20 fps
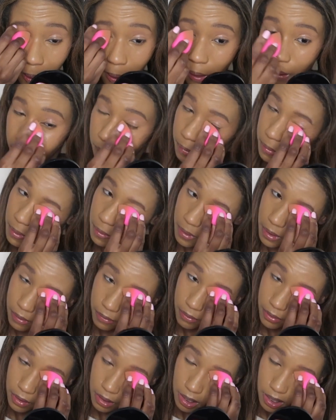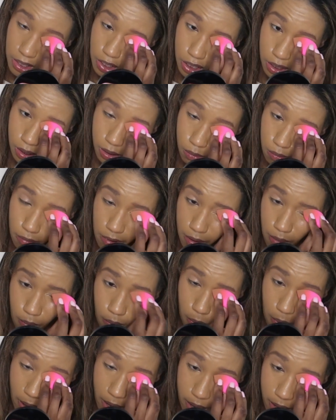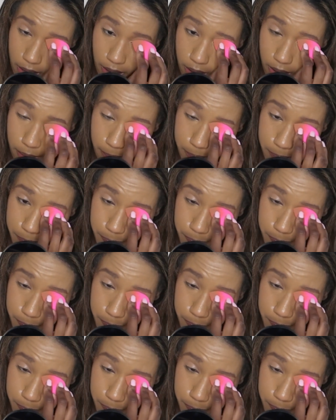I don't know, I feel like it just went away.